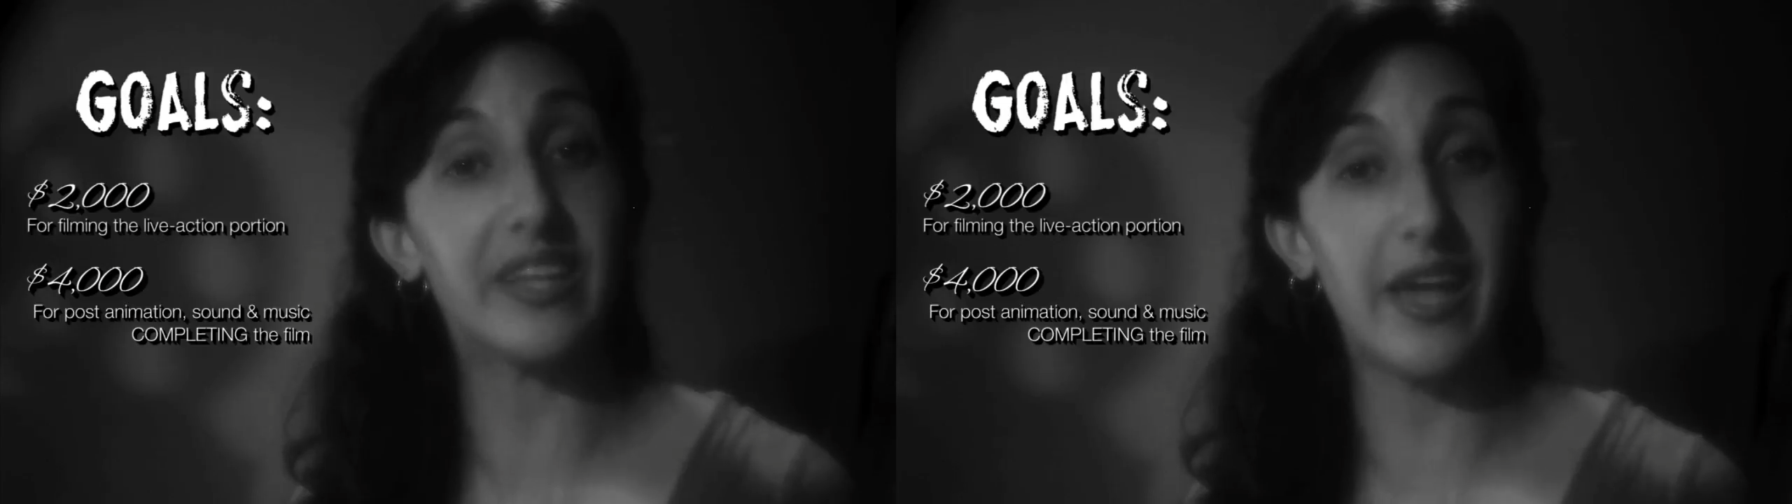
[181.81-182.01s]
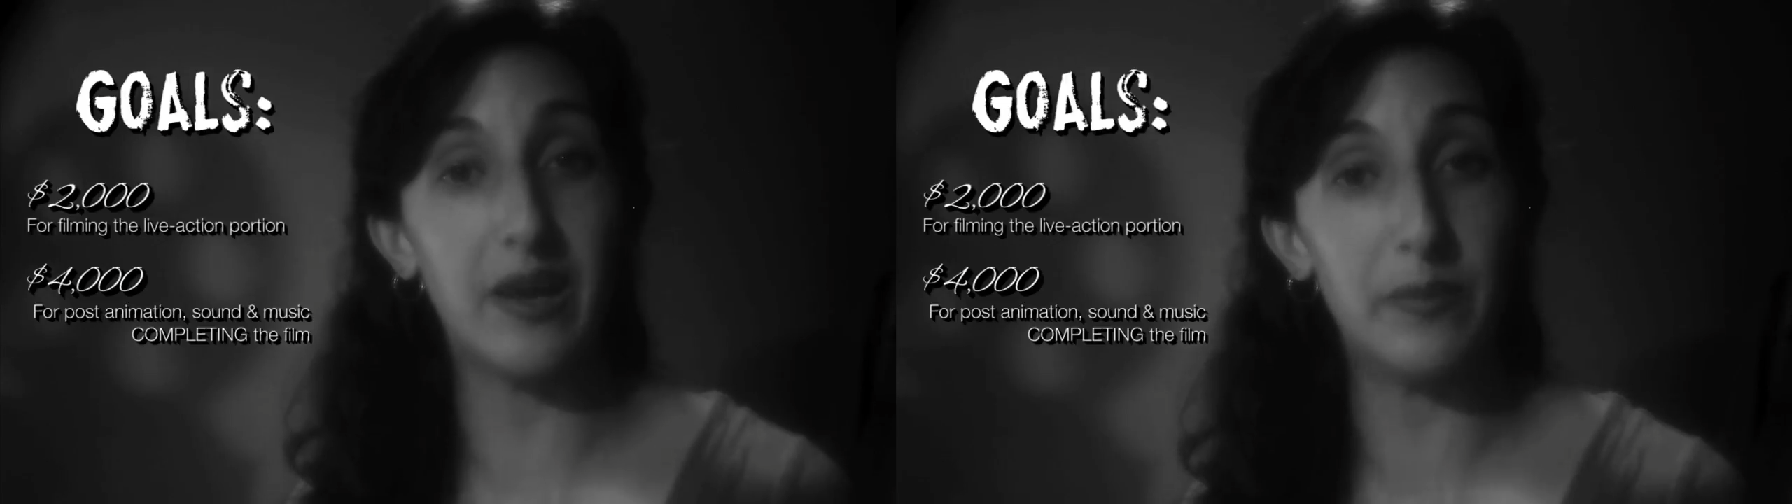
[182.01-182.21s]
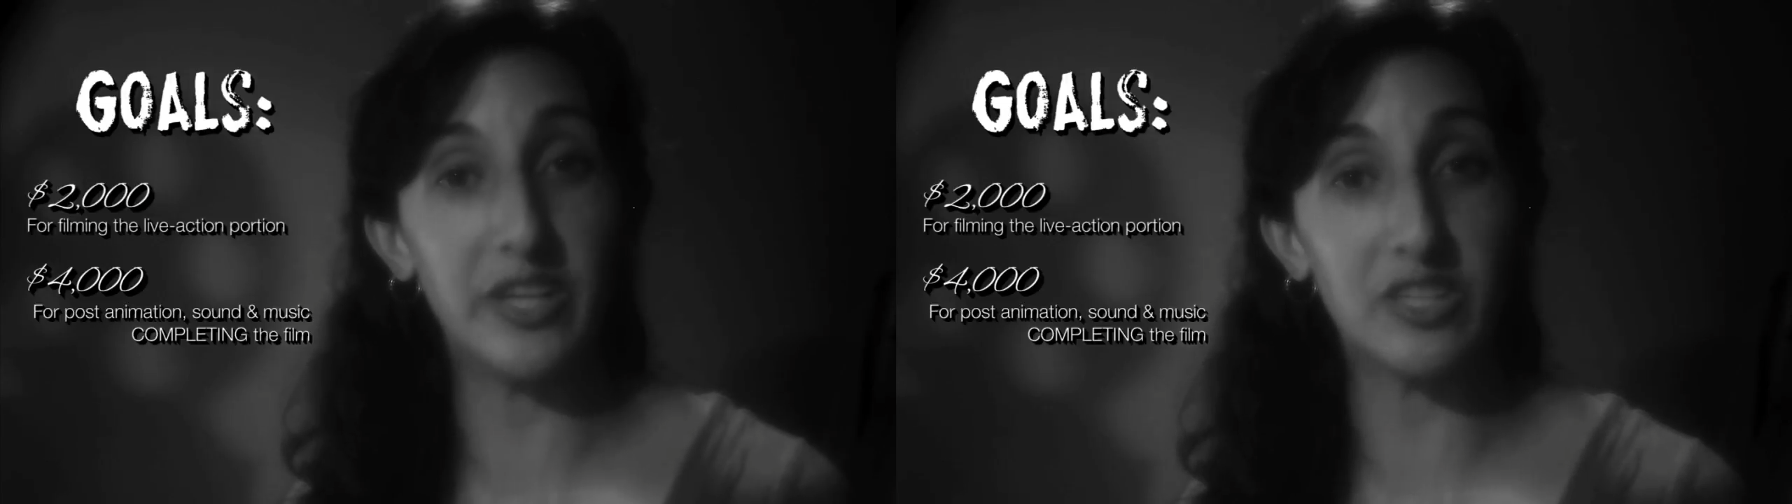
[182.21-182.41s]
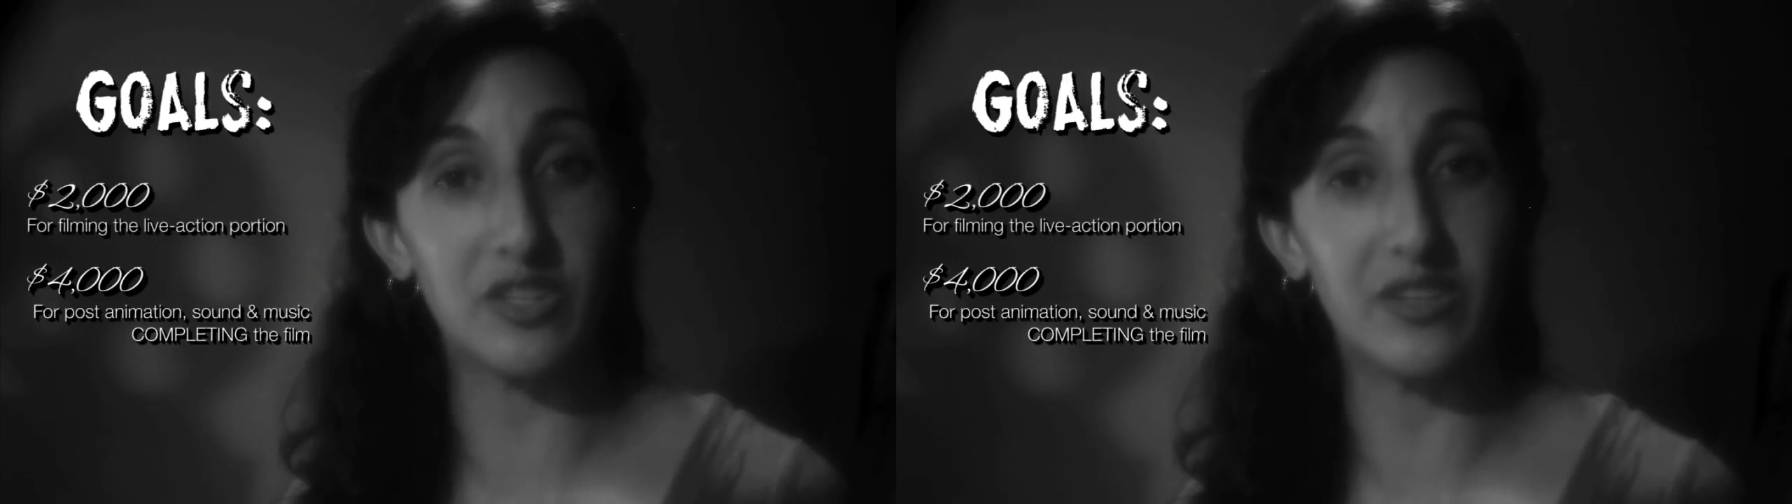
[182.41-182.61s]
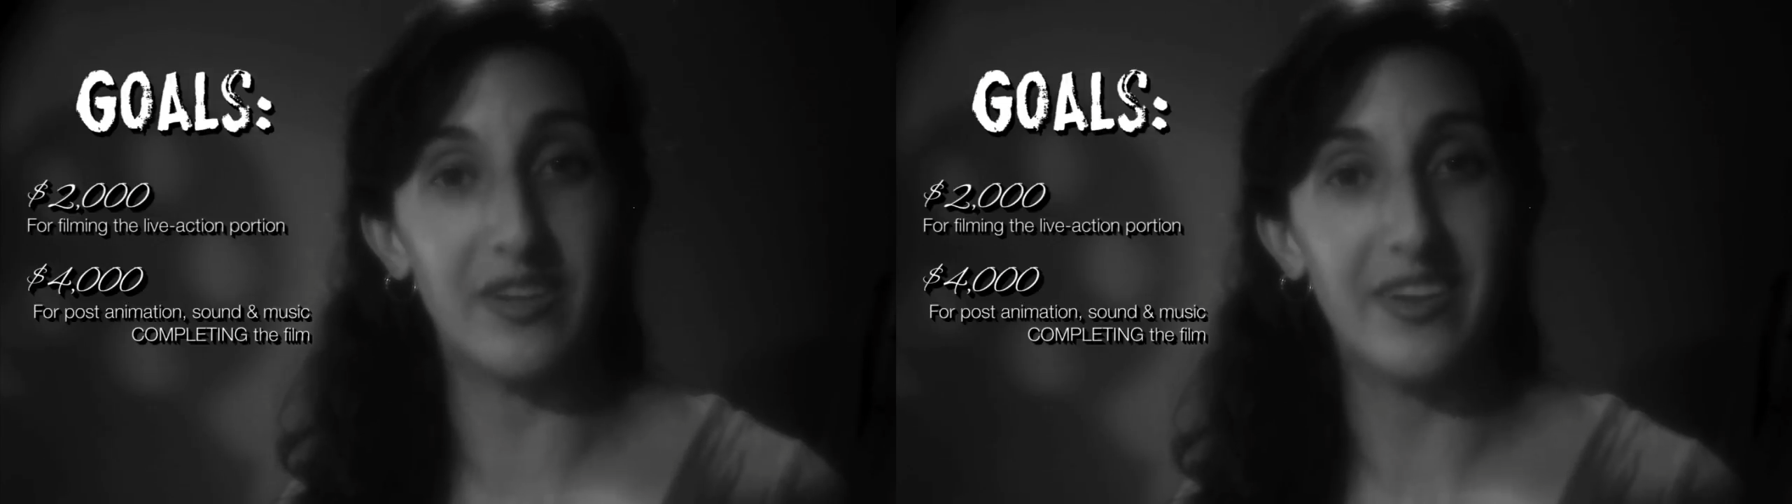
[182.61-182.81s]
the
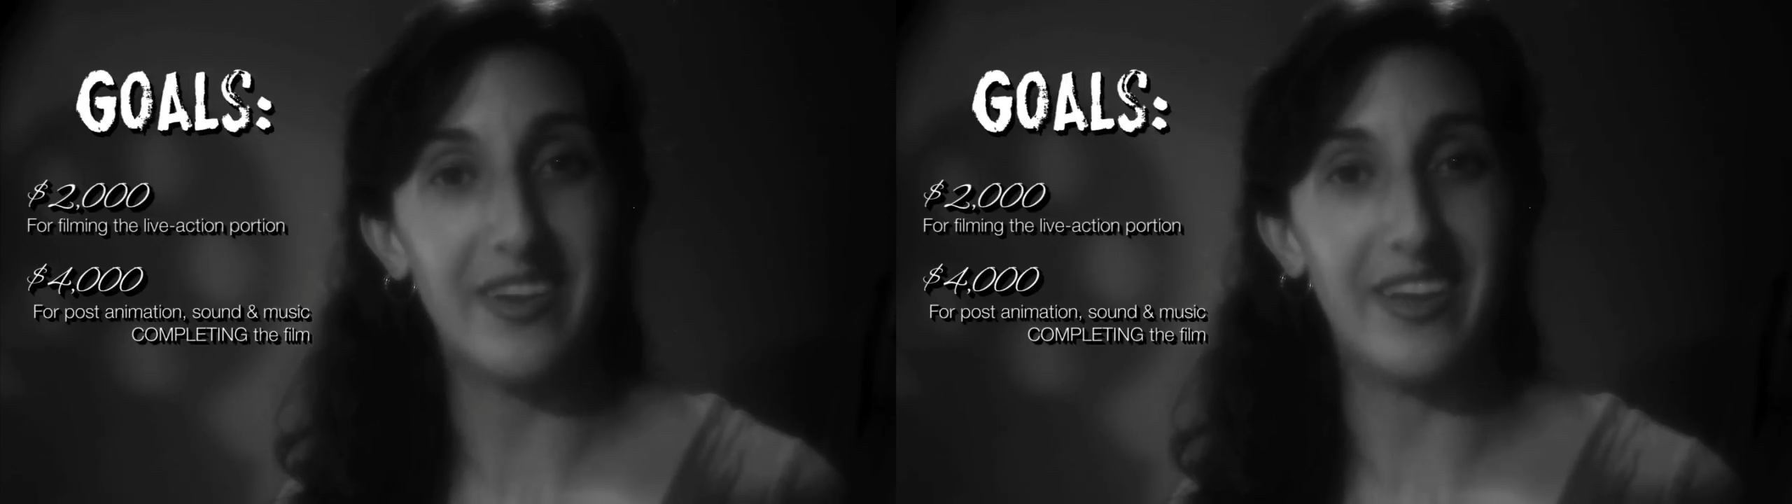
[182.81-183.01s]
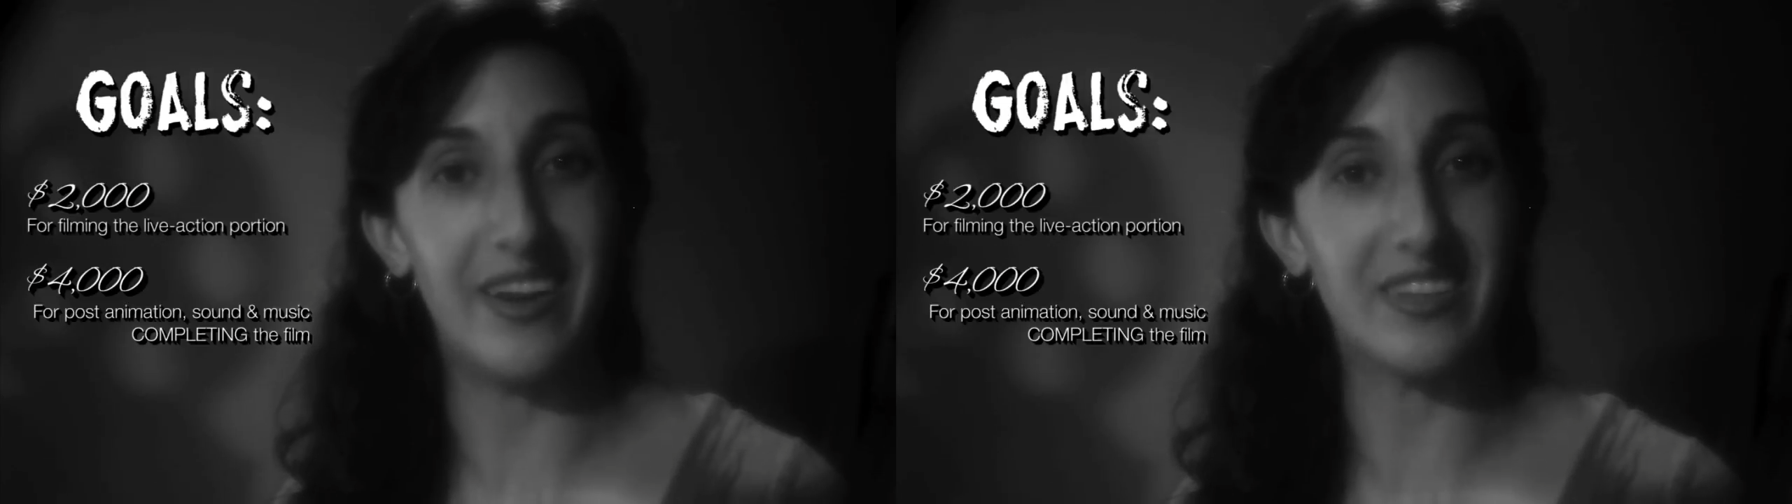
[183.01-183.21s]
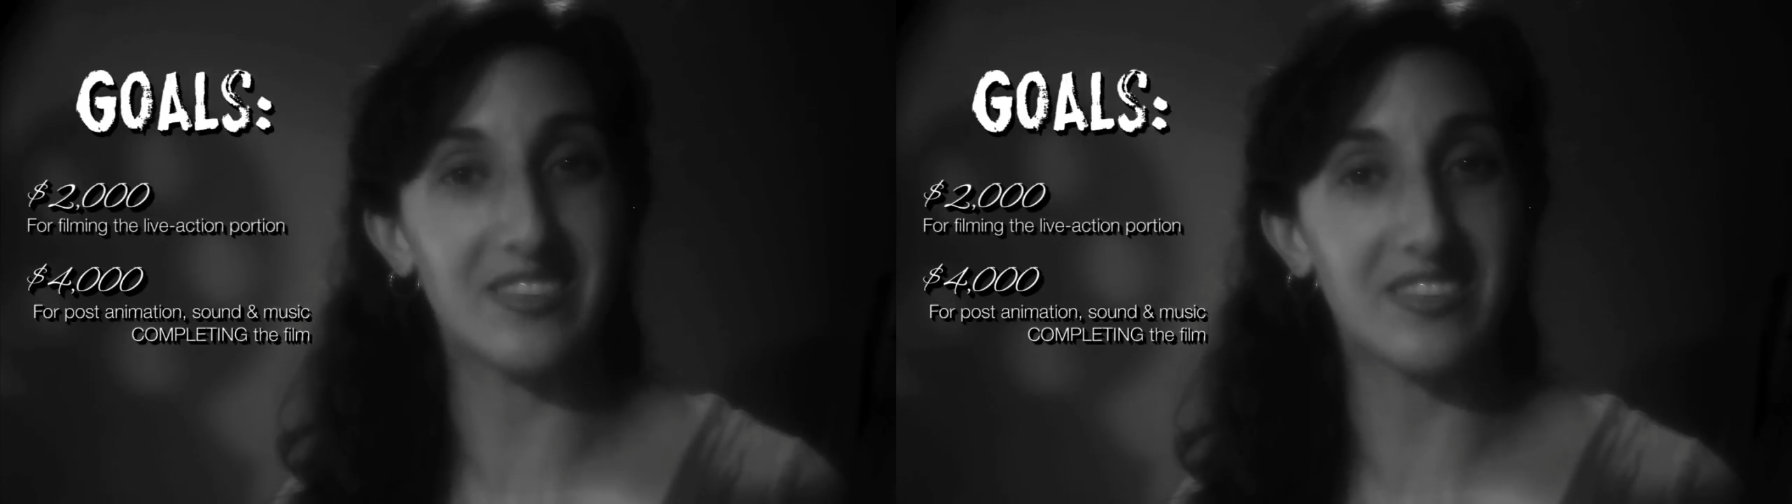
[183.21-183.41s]
animation and add